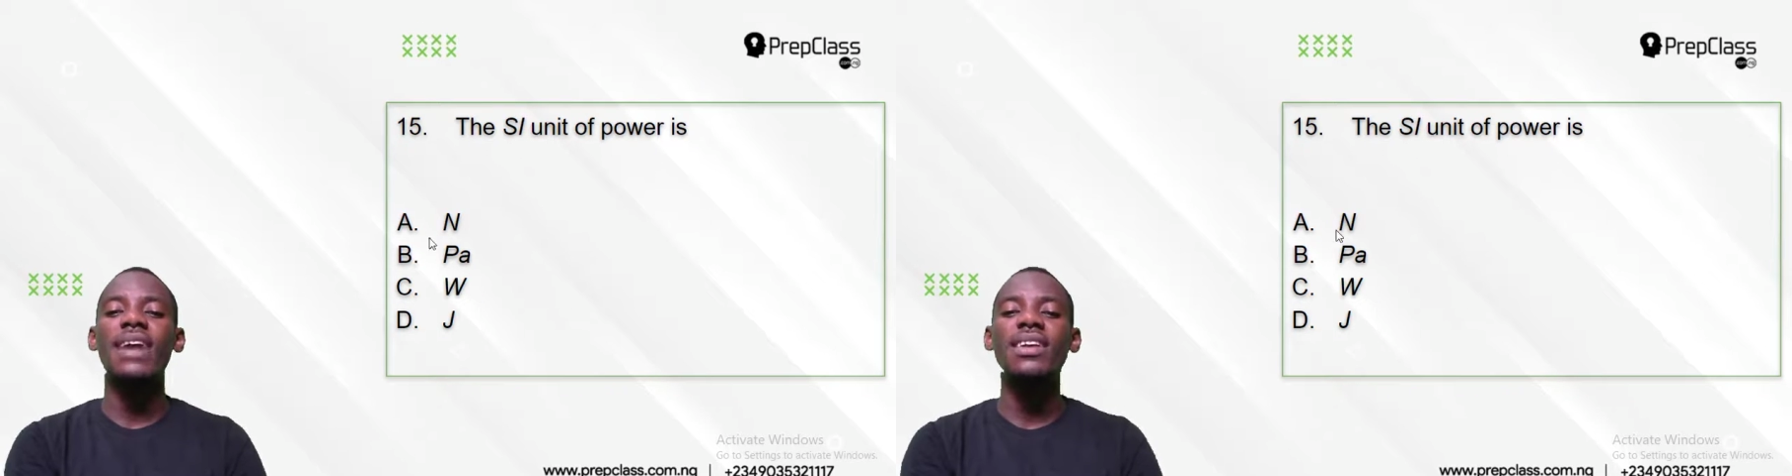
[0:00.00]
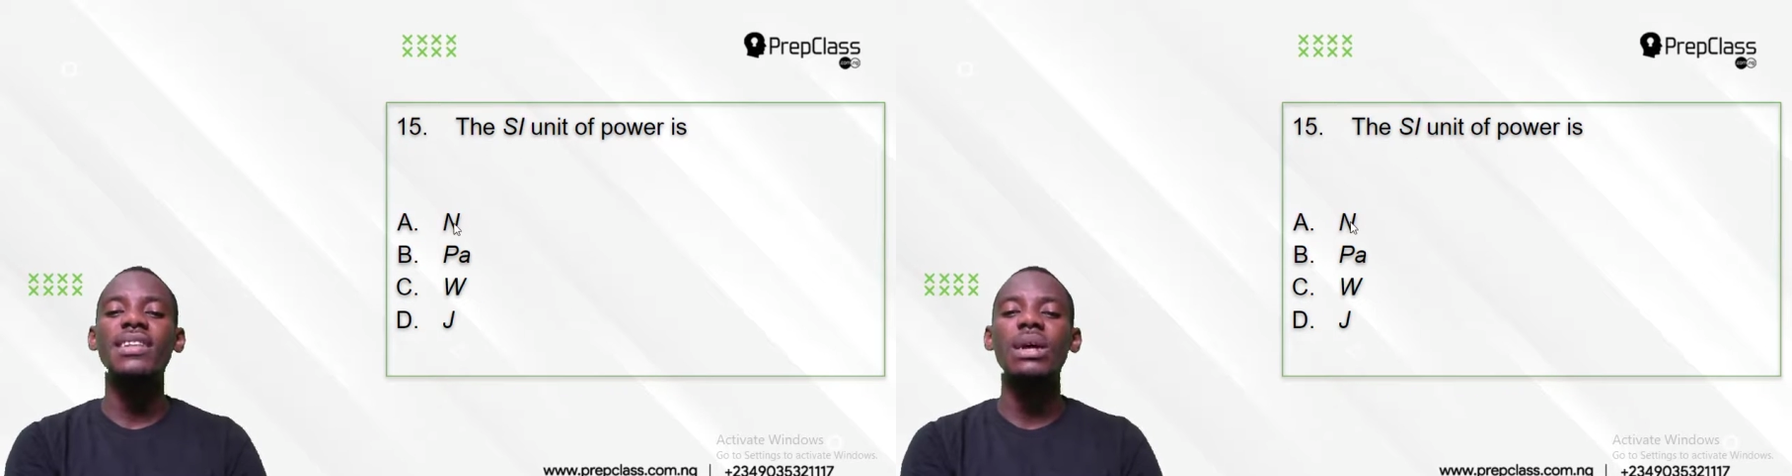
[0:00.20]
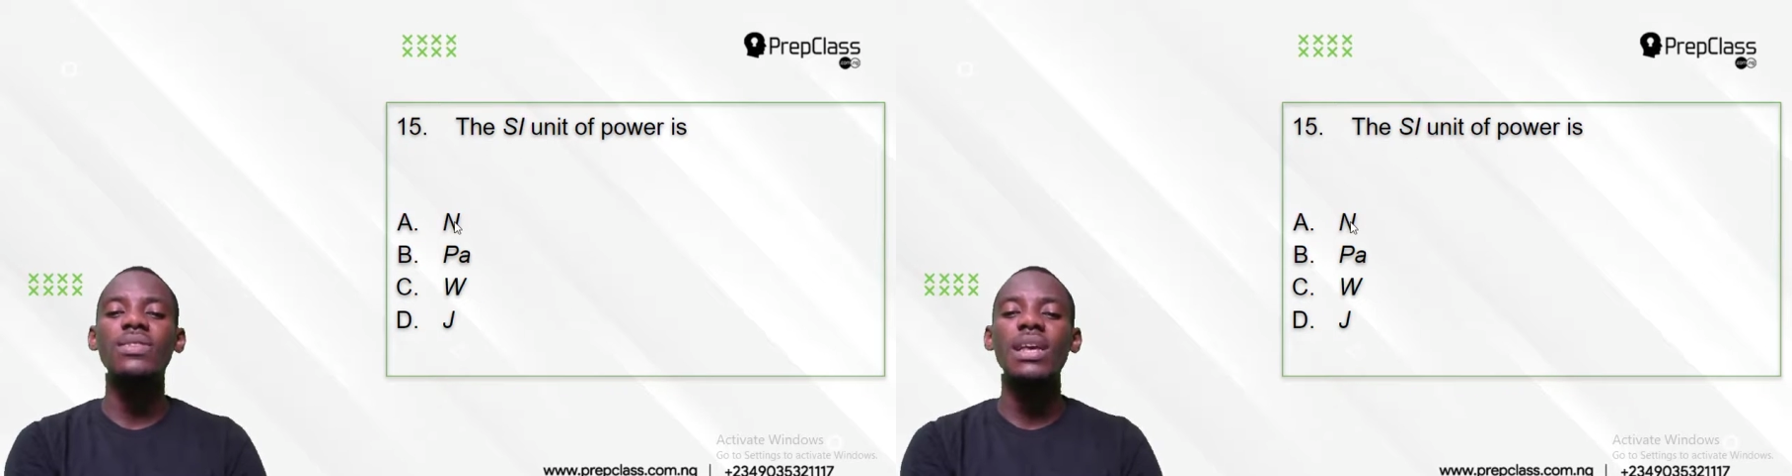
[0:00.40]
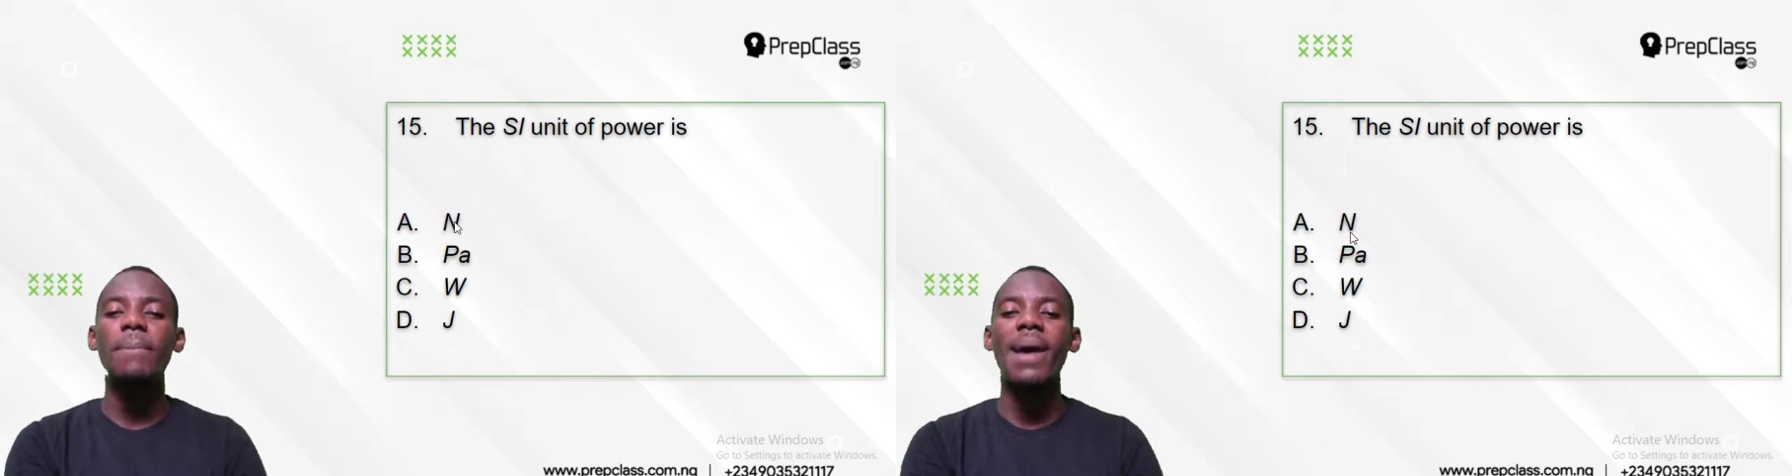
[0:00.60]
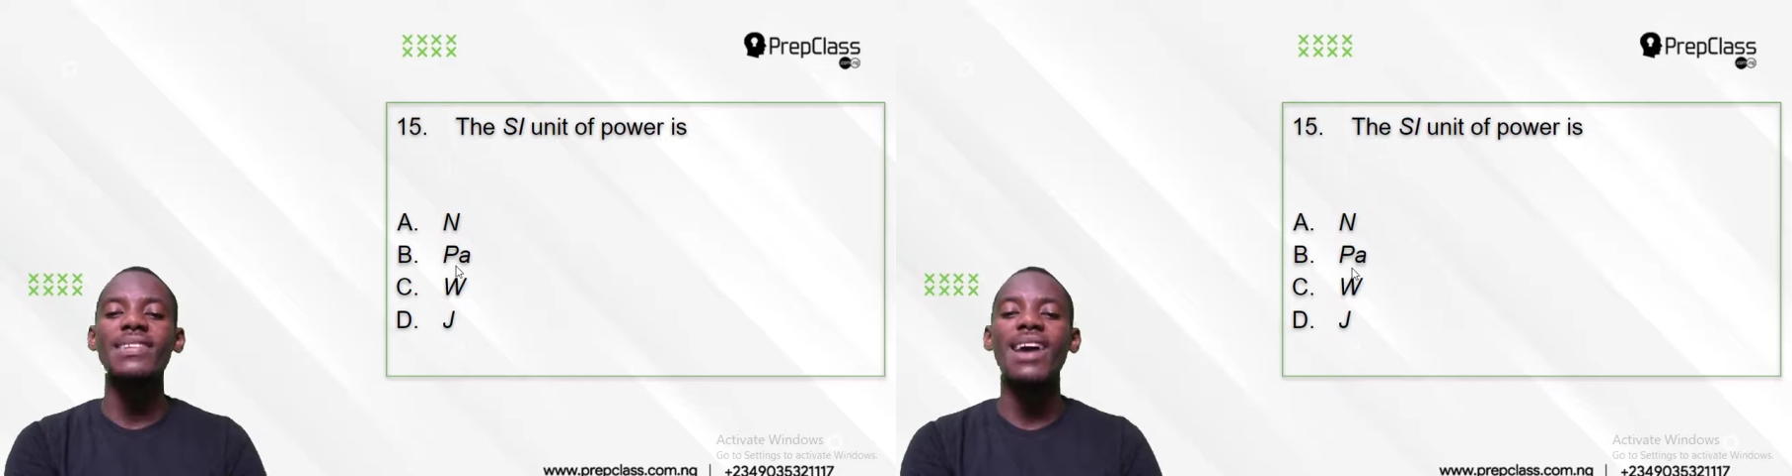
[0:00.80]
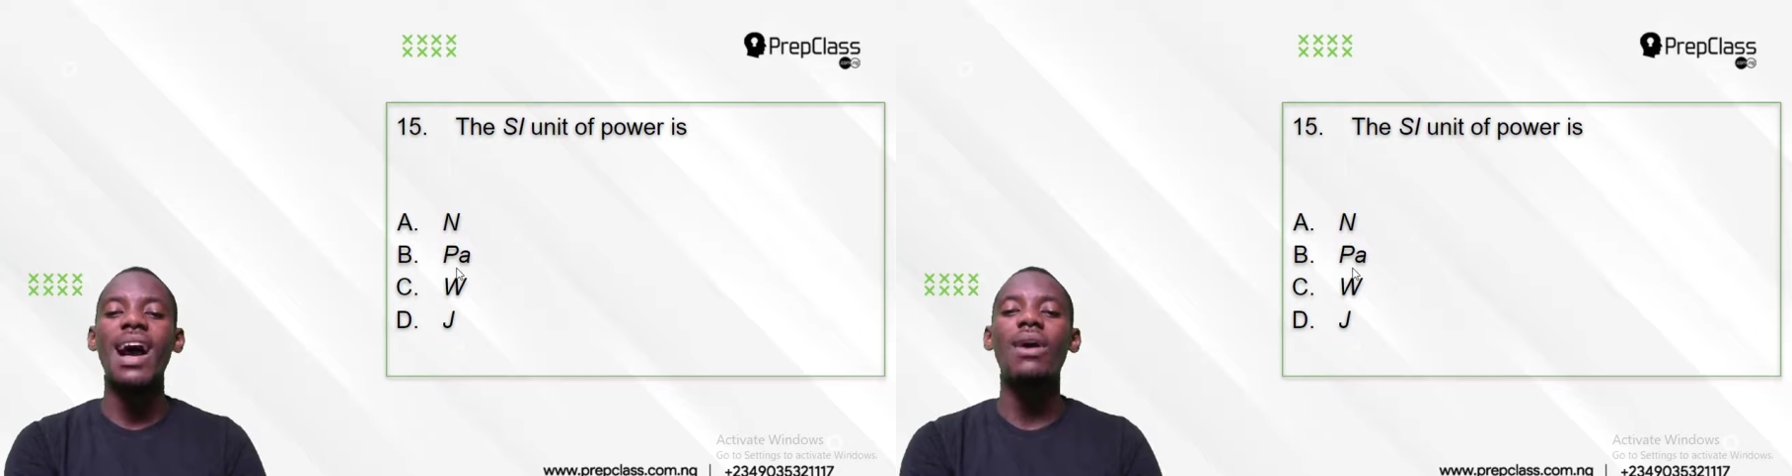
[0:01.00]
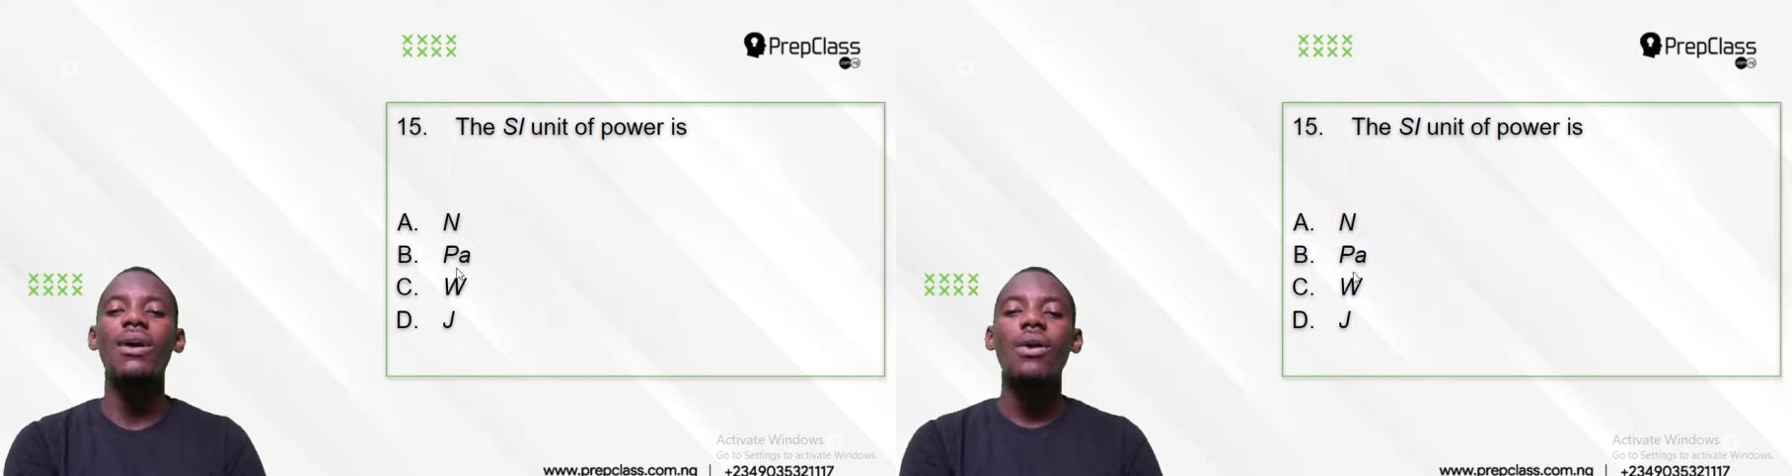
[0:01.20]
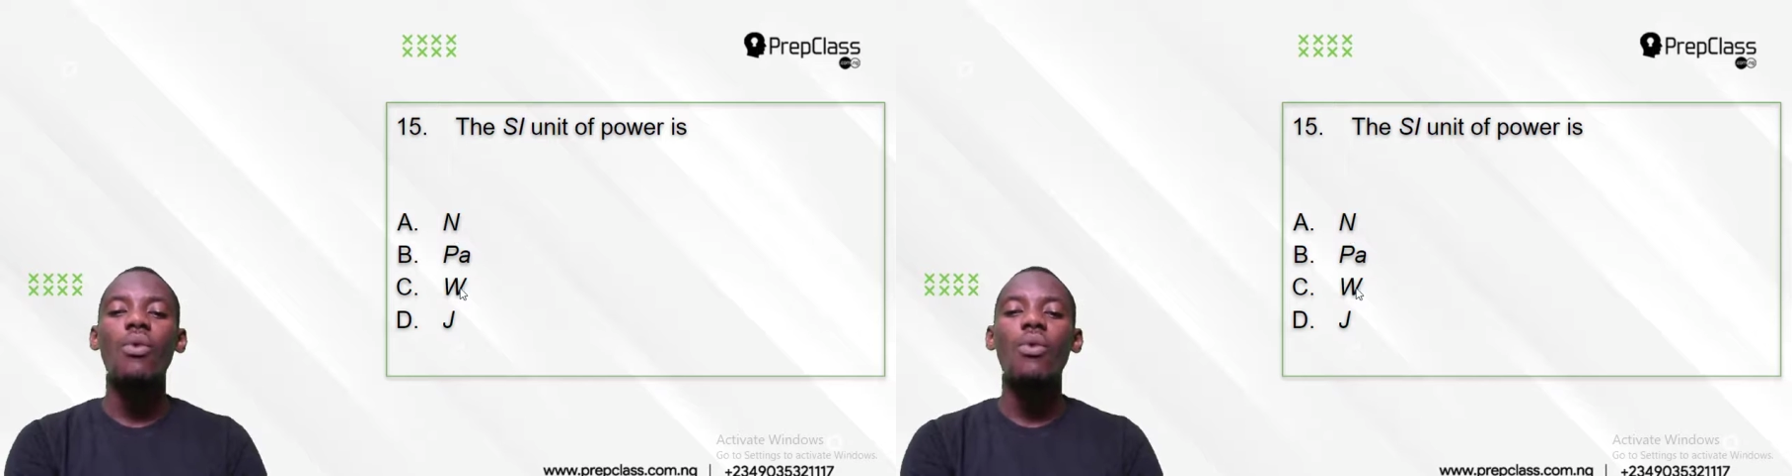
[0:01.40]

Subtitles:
Is it Newton, Pascal,